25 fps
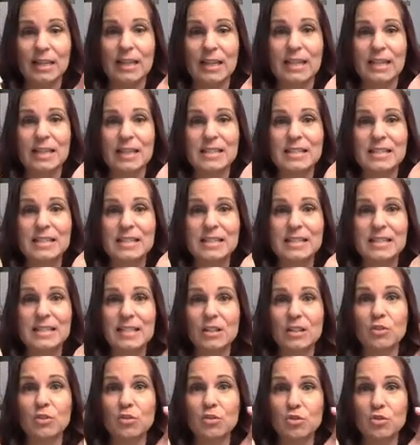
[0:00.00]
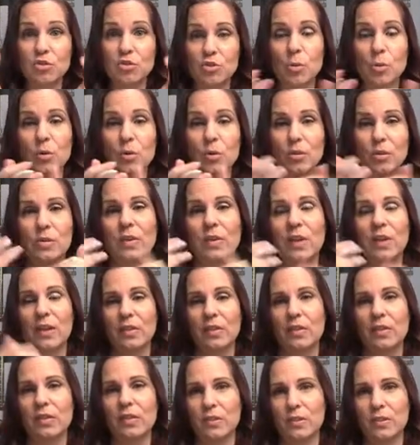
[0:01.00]
is still shorter
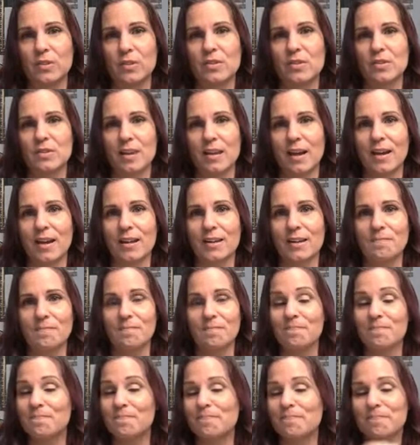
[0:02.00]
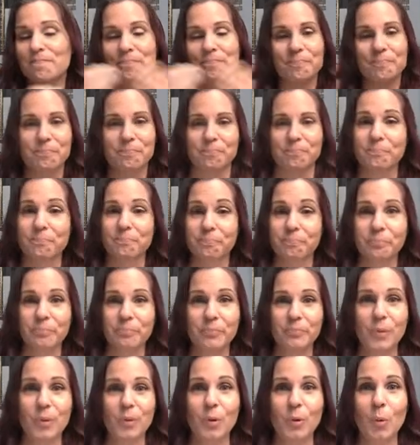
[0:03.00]
than the third side,
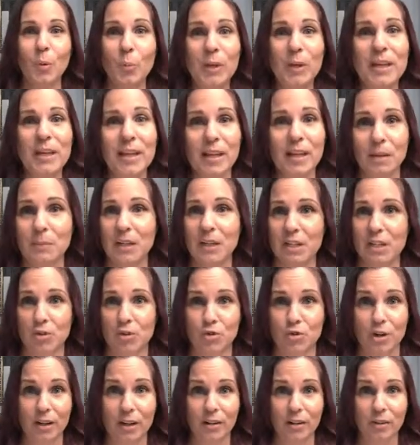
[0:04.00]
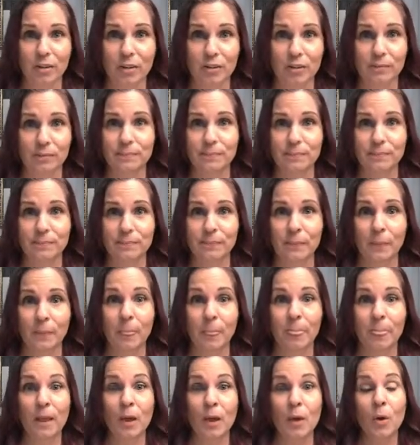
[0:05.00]
we can't make a triangle.
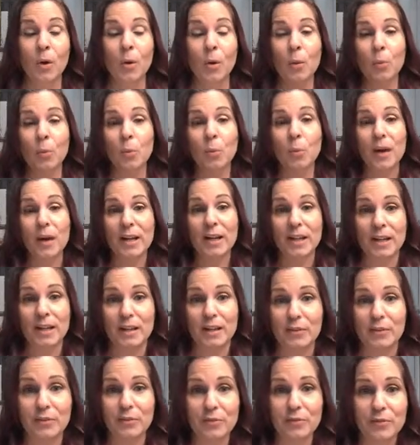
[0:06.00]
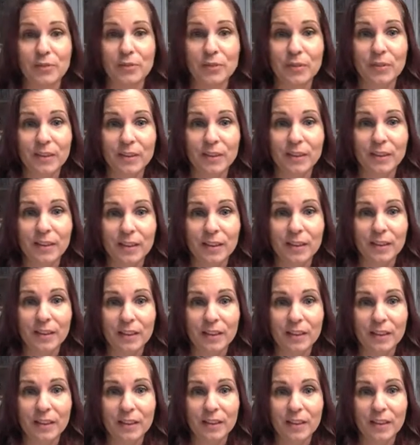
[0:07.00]
What if
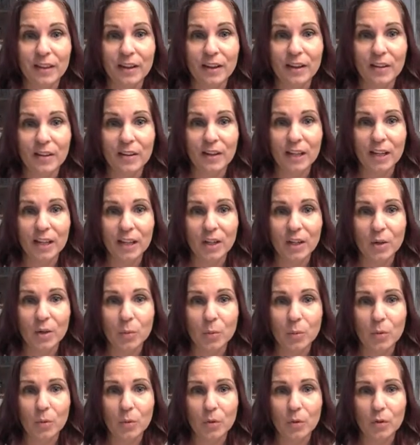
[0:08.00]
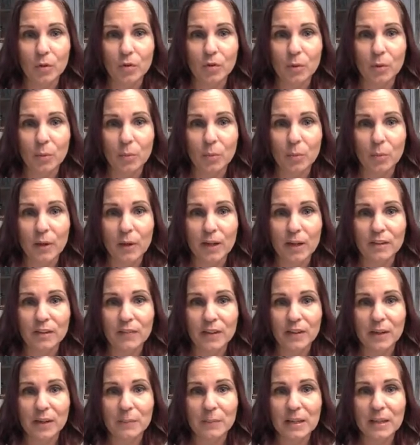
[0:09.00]
they're equal. So what
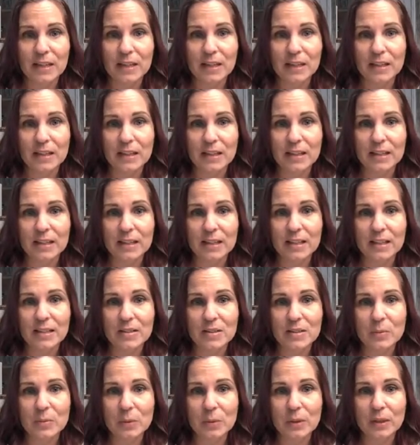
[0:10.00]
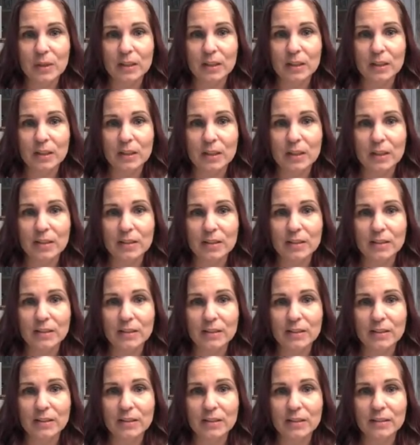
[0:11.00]
if I make this one
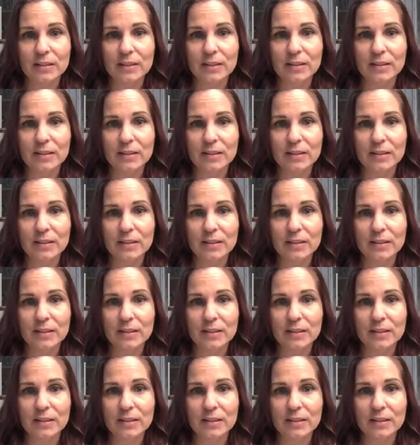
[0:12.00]
longer